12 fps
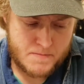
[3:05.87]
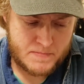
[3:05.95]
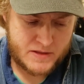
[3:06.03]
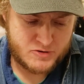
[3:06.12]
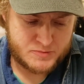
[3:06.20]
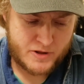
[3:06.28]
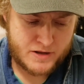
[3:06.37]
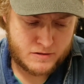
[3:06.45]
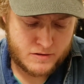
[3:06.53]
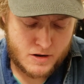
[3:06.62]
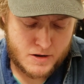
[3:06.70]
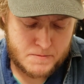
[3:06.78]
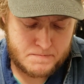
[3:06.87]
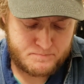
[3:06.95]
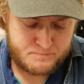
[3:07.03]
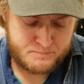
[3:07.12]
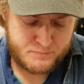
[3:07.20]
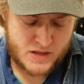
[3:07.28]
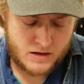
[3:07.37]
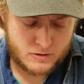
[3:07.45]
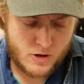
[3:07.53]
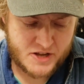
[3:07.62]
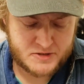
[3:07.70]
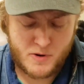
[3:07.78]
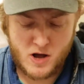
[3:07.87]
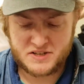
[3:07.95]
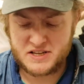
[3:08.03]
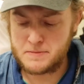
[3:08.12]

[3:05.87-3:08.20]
he was playing Lost Box.